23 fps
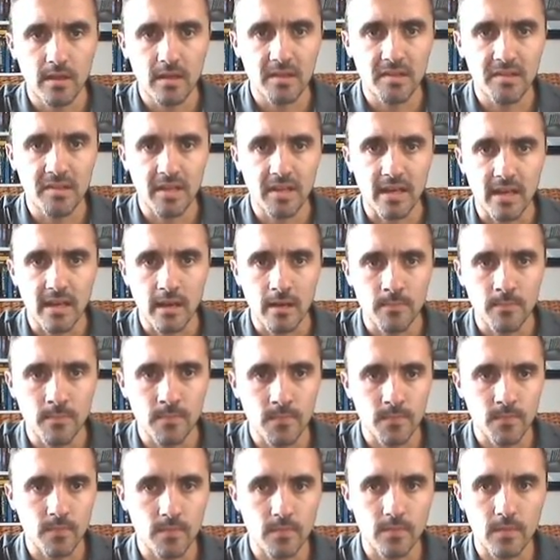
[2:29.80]
this here
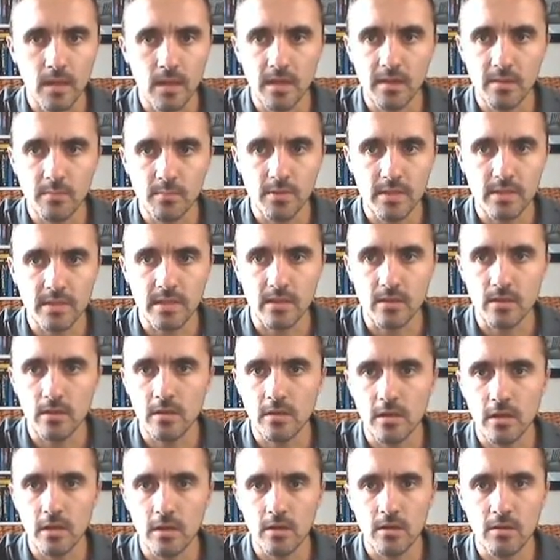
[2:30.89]
is pretty
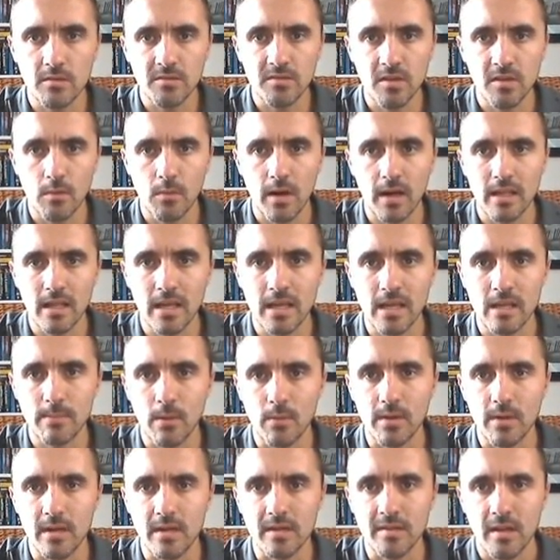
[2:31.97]
good, and also what I like
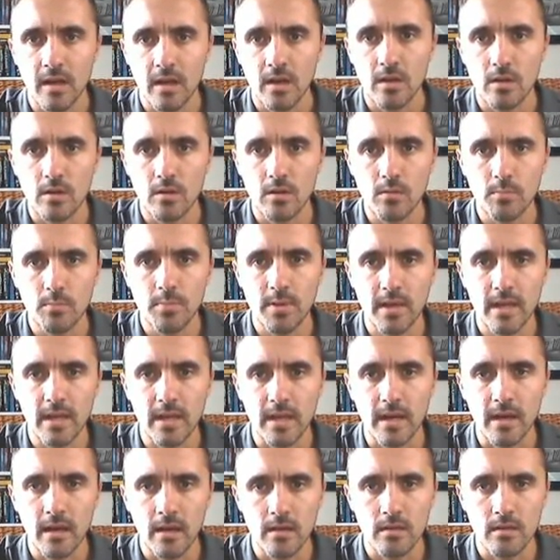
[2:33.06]
about it is up
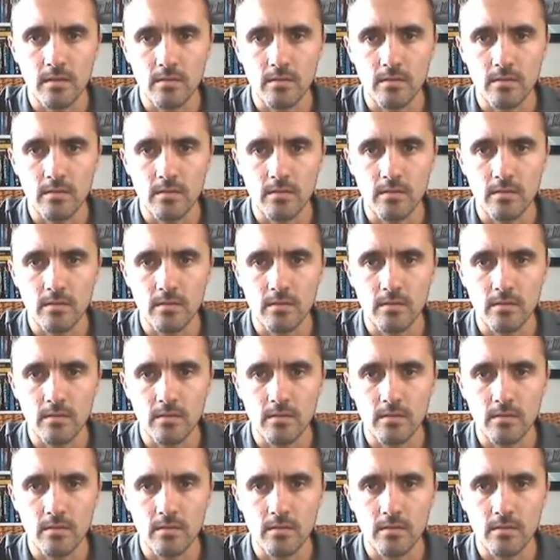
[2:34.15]
here